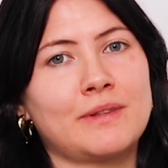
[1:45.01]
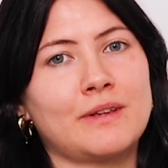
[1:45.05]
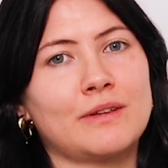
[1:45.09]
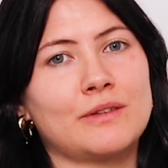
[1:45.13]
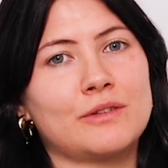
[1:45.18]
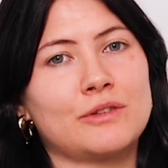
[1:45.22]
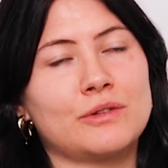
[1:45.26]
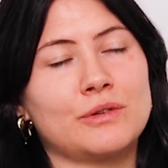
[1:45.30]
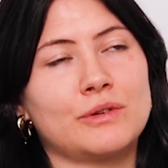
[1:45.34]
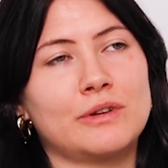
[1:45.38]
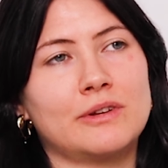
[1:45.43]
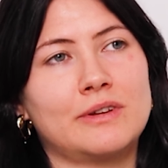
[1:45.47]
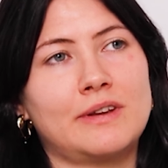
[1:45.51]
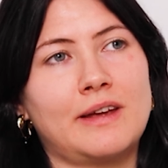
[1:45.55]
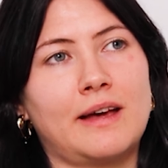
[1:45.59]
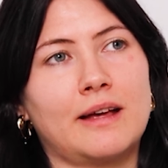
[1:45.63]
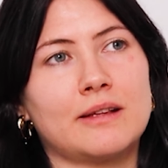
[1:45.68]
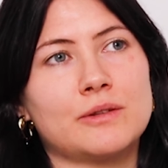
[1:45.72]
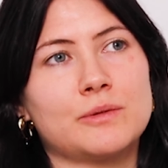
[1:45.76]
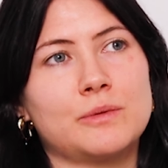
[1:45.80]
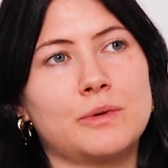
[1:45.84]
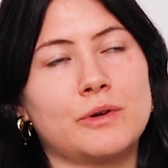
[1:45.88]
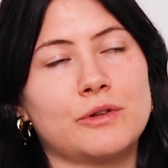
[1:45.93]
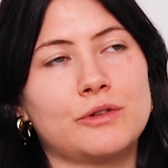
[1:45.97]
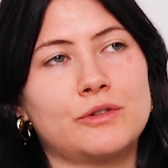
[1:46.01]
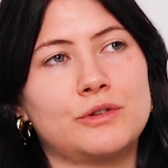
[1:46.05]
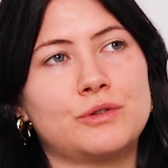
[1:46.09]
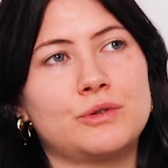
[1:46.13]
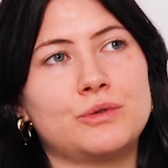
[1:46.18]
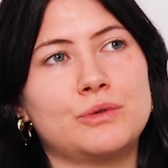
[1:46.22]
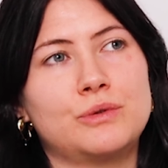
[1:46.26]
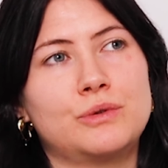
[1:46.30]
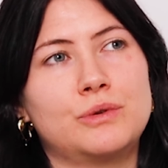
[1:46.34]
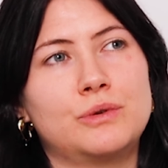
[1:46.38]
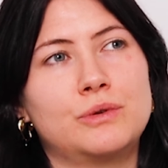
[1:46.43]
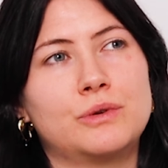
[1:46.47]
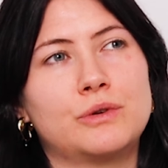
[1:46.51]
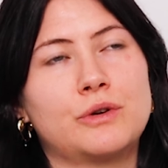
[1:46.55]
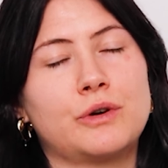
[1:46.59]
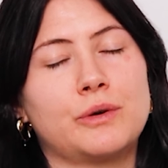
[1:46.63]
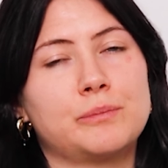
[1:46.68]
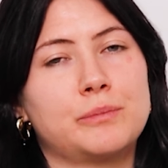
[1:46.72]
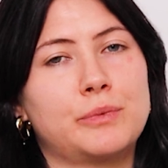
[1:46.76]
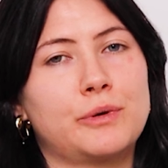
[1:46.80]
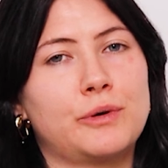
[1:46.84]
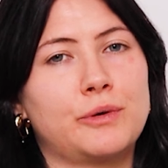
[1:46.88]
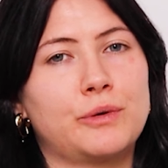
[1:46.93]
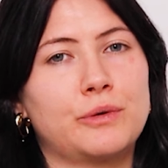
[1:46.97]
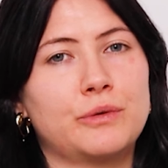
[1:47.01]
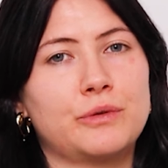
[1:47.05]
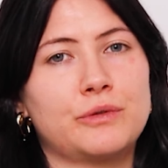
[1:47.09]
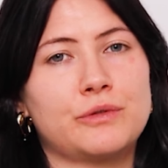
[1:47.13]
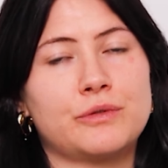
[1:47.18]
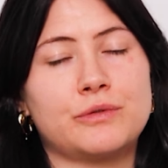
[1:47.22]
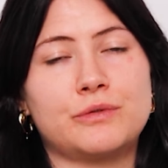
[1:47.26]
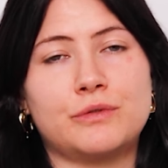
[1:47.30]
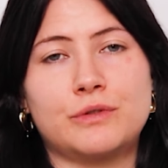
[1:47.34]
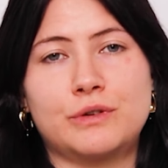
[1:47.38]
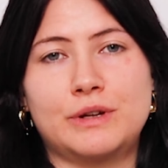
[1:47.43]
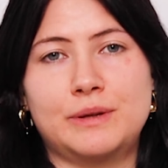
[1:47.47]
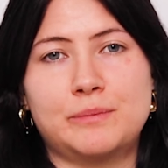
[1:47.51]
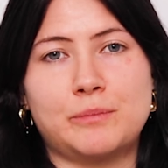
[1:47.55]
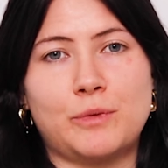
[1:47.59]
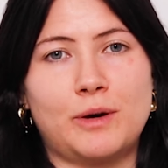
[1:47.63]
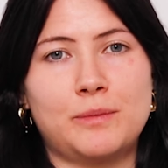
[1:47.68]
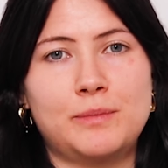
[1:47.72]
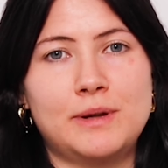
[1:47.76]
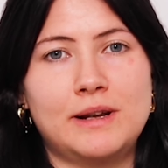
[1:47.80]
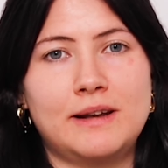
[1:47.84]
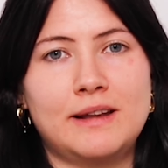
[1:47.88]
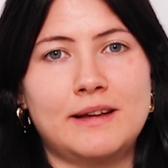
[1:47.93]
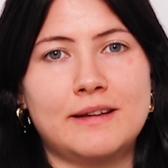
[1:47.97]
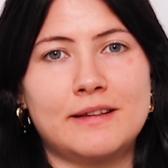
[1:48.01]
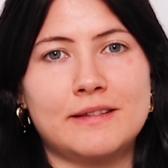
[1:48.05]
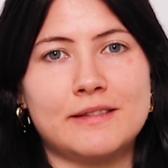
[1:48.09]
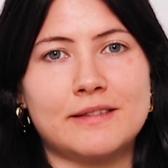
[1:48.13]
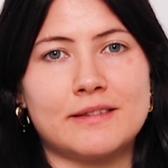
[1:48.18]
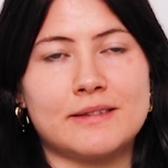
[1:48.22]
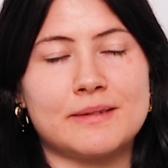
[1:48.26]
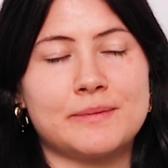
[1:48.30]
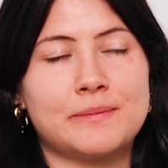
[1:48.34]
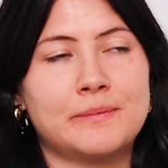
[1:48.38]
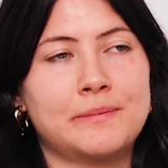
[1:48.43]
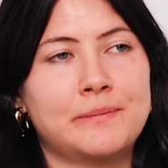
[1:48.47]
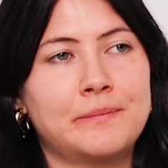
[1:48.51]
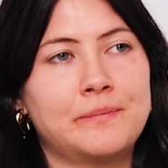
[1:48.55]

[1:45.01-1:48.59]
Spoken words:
So the task was to compose 3 mobiles,